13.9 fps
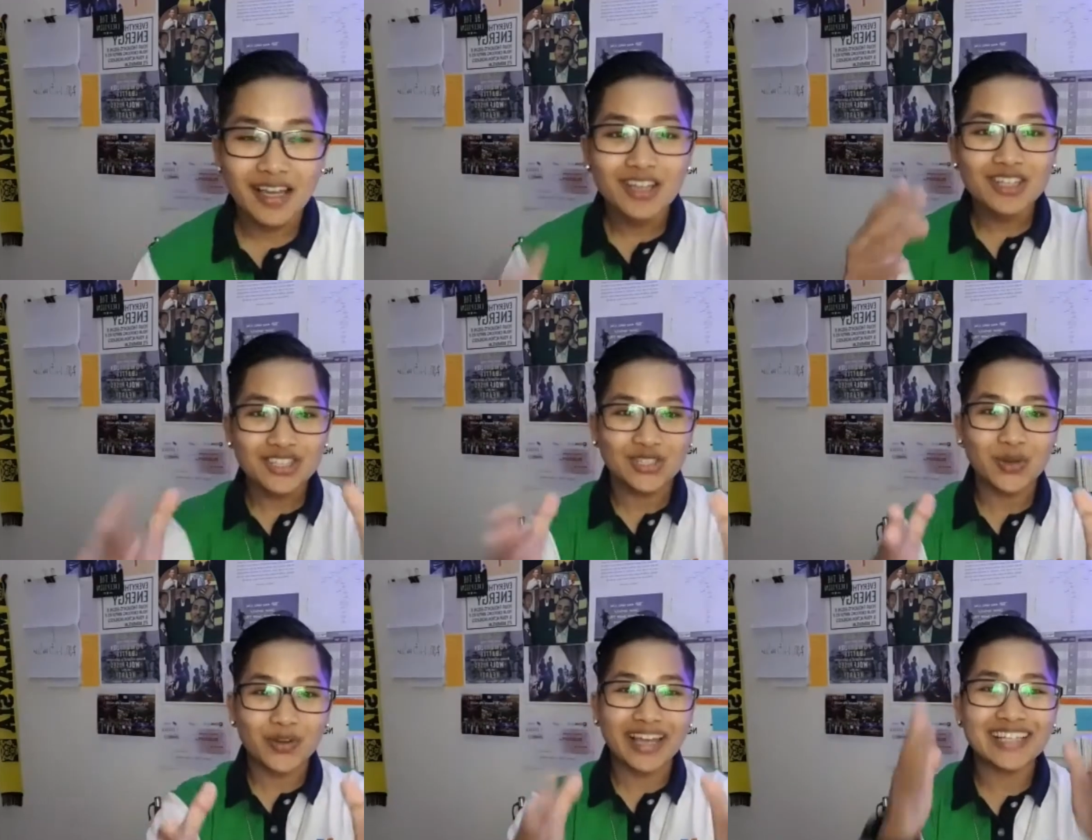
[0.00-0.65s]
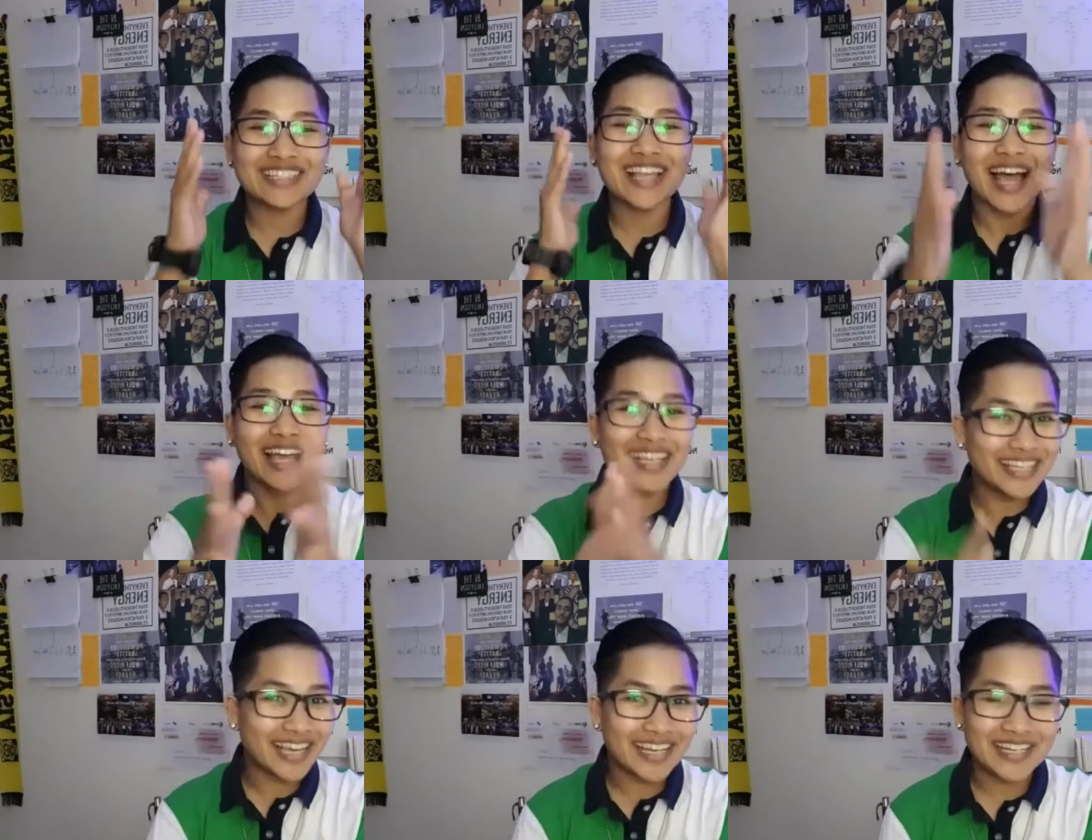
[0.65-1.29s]
So guys, I
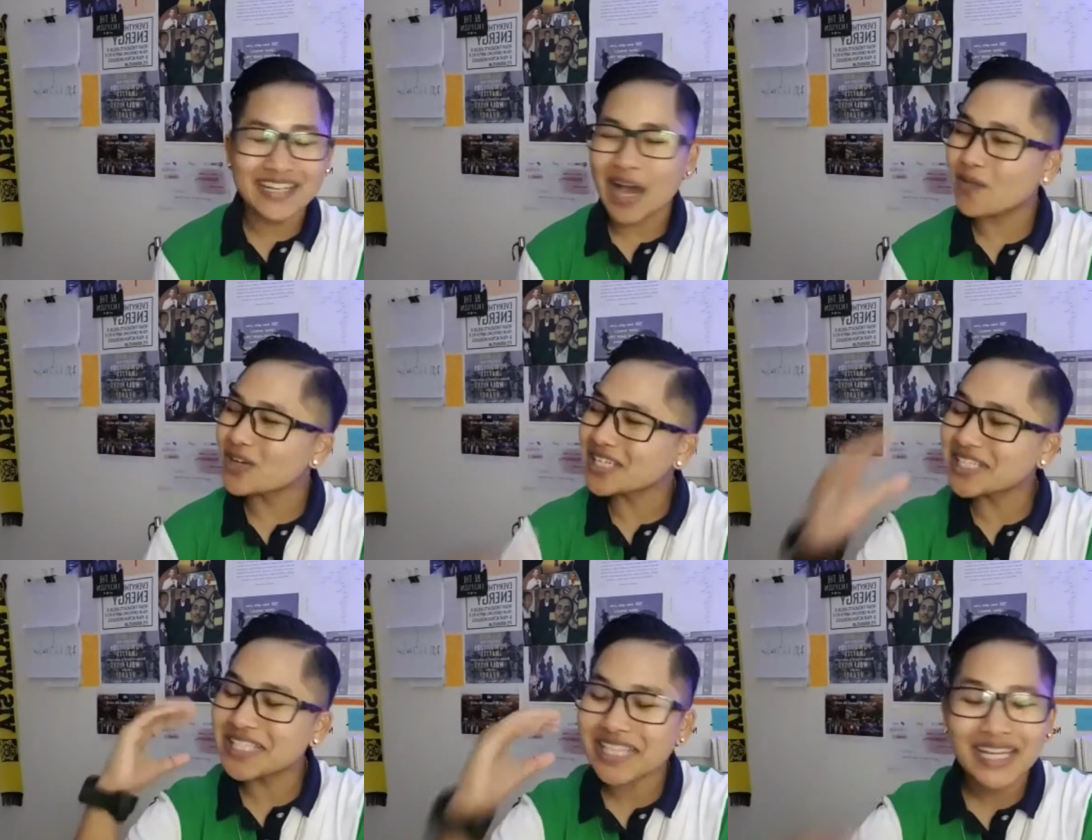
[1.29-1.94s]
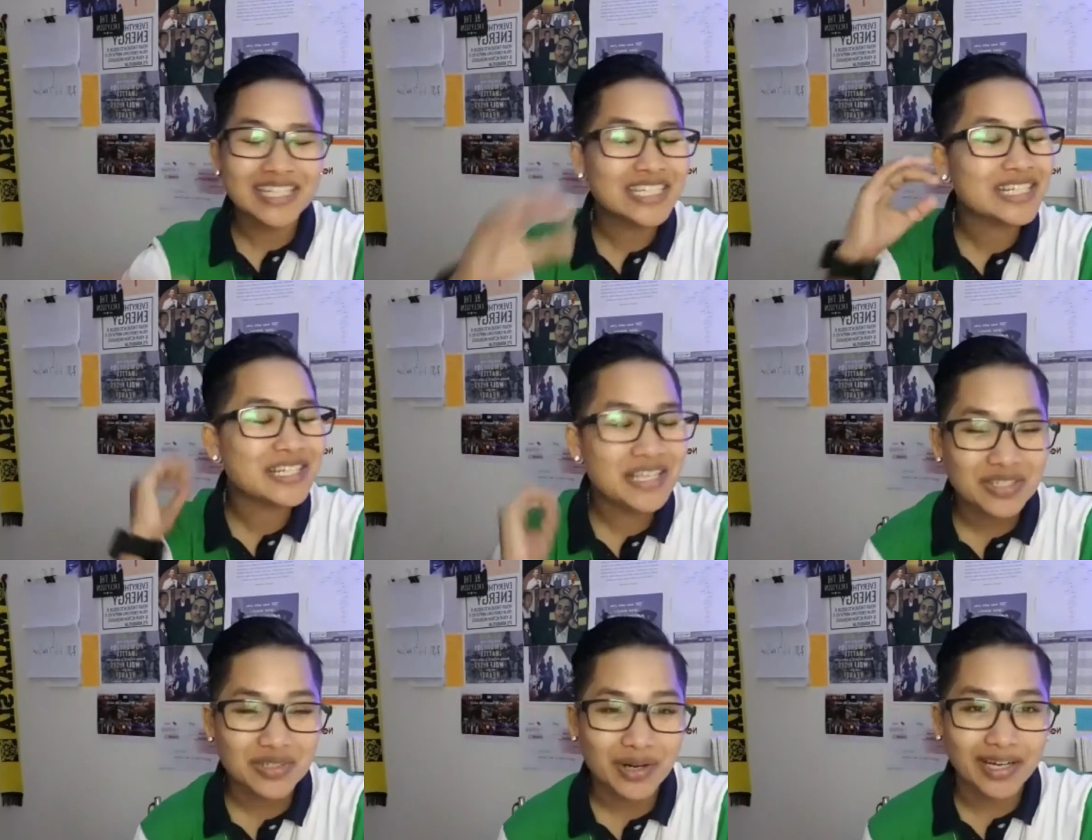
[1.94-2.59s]
get it. Our intention
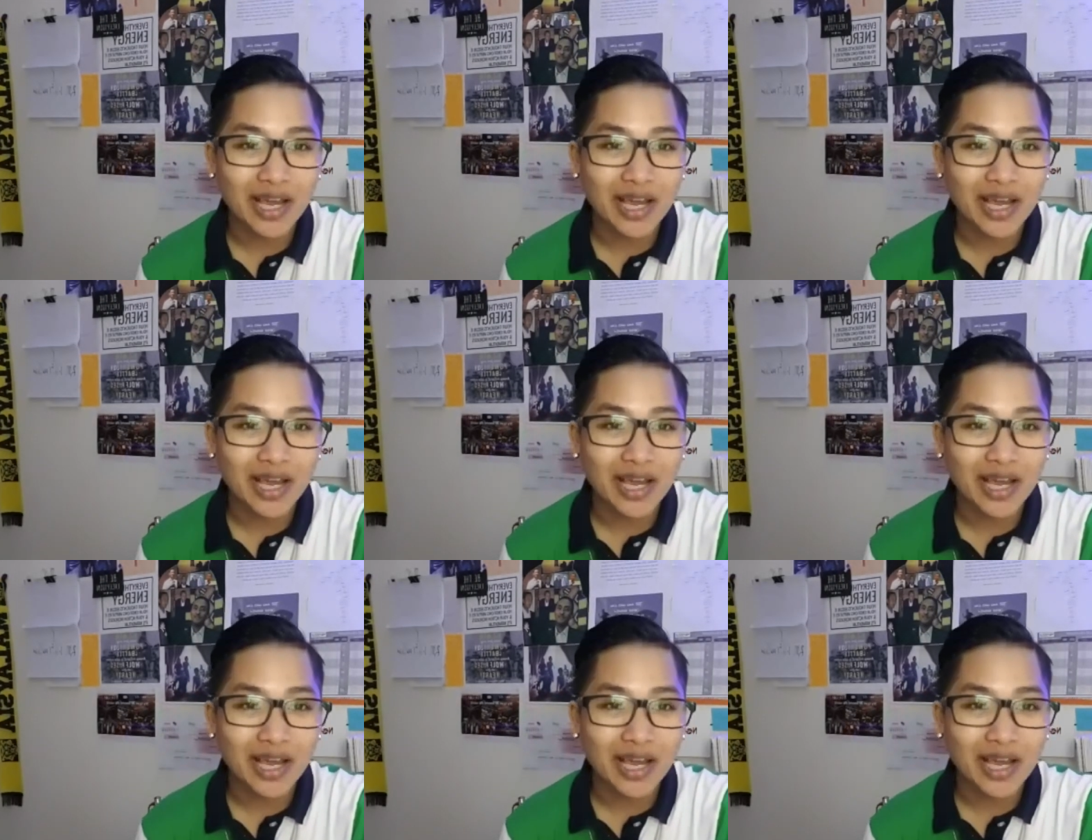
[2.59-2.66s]
is right.